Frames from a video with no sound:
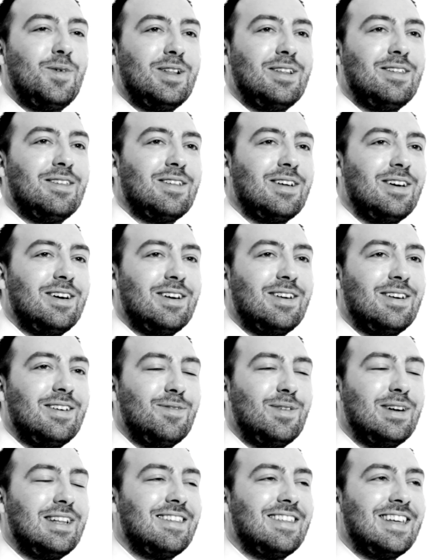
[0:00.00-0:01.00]
ones that
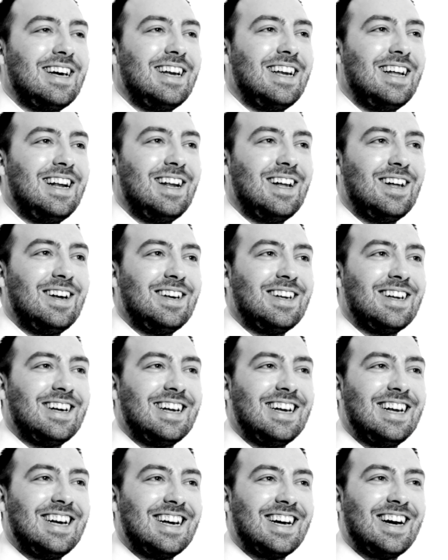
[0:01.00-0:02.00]
we'd seen in
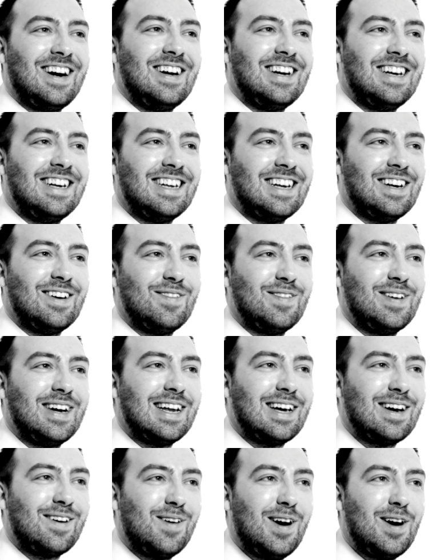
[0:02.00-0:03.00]
London, and it kind of didn't
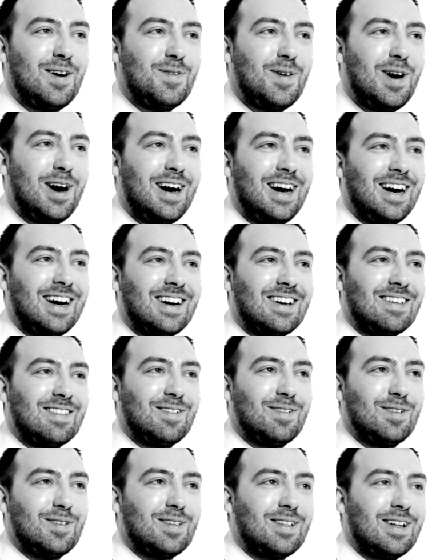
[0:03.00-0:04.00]
really quite work
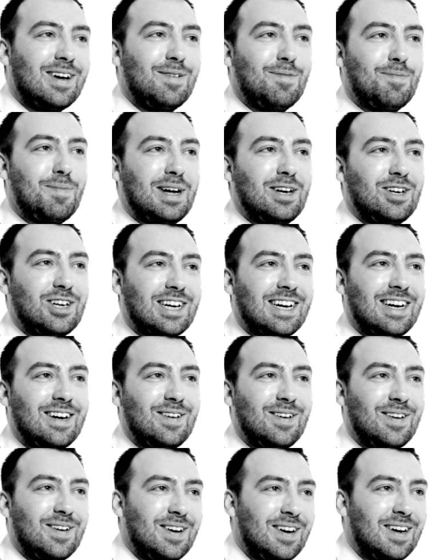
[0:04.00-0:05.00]
because it was, like,
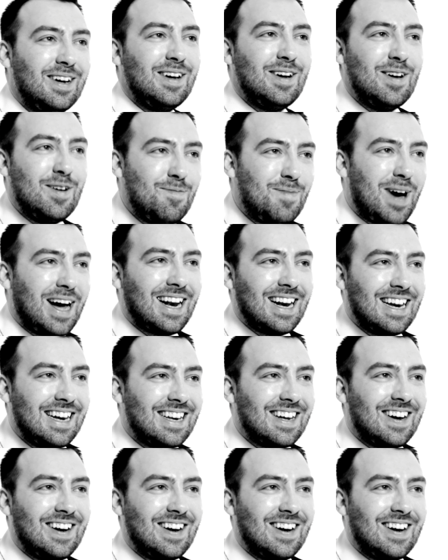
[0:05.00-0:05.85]
budget or badly